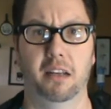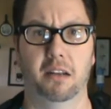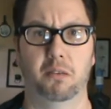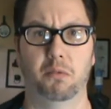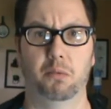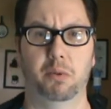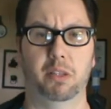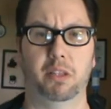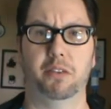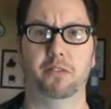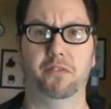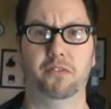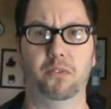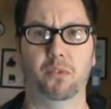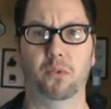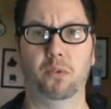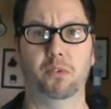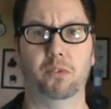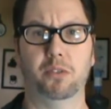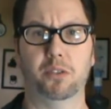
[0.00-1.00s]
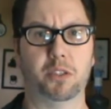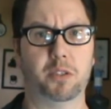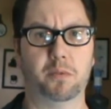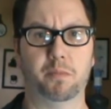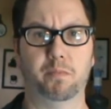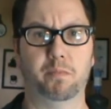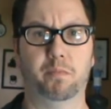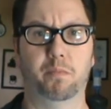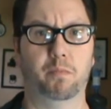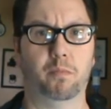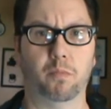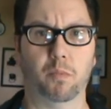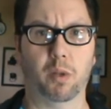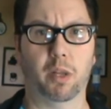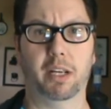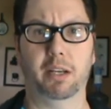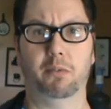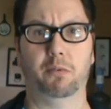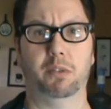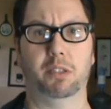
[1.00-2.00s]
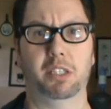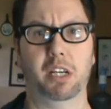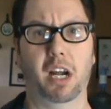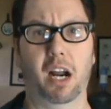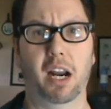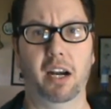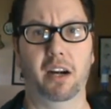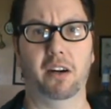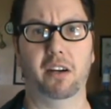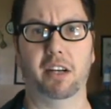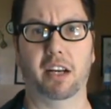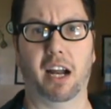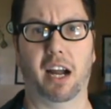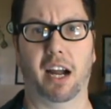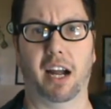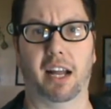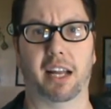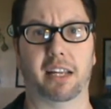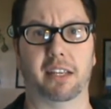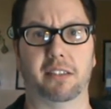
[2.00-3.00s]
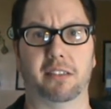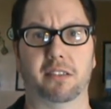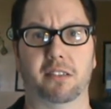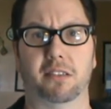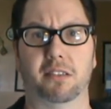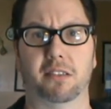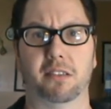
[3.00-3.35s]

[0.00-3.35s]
with the four retired guys.